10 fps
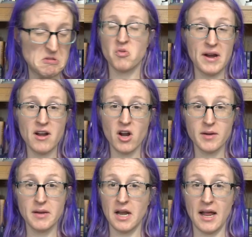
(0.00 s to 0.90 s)
Great
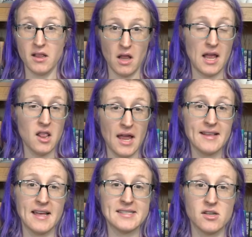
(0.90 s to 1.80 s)
argument. I like
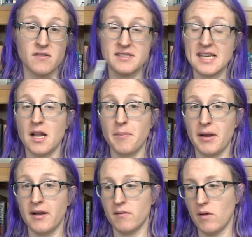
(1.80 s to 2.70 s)
that sort of setup
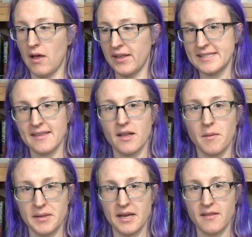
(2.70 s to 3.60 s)
and how they set that
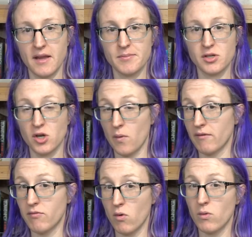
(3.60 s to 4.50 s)
up at the end of the episode going
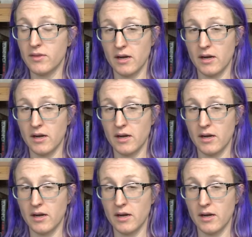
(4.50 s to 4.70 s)
forward.